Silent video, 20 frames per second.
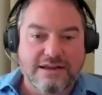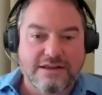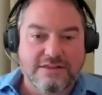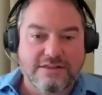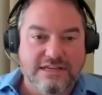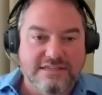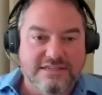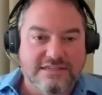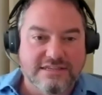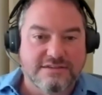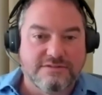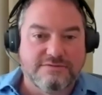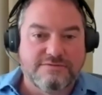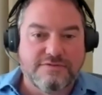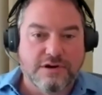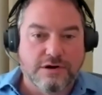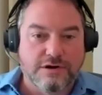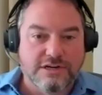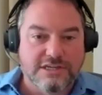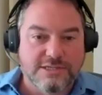unless it's a
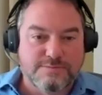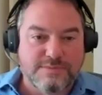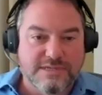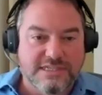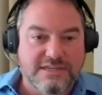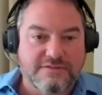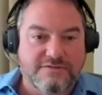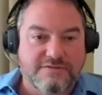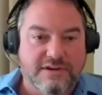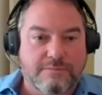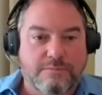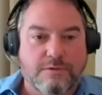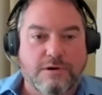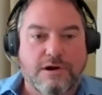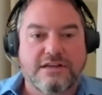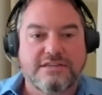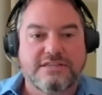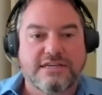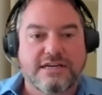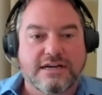very specific
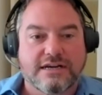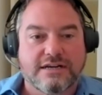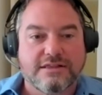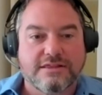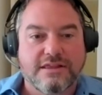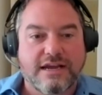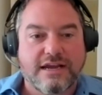project,